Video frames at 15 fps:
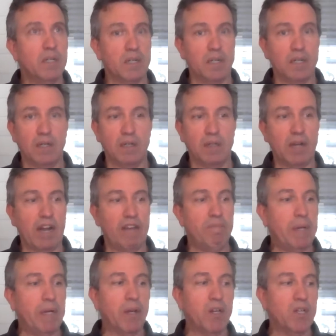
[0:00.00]
I've
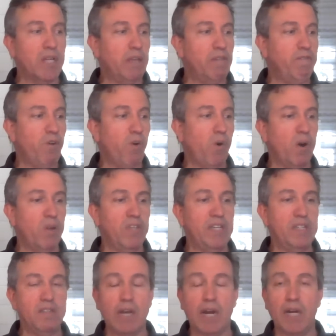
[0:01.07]
been looking for
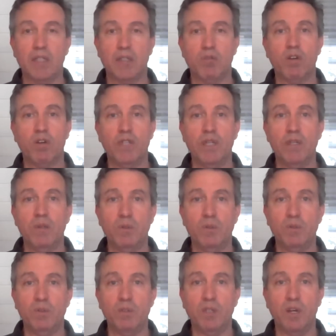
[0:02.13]
these kinds of
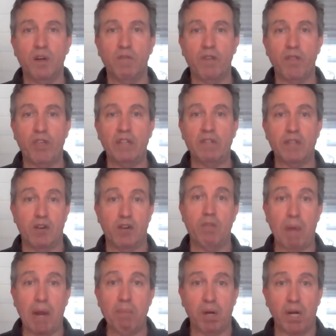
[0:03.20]
reviews, for things that are
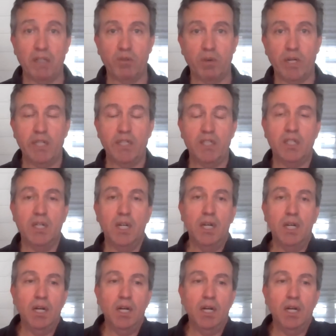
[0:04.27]
in my price range,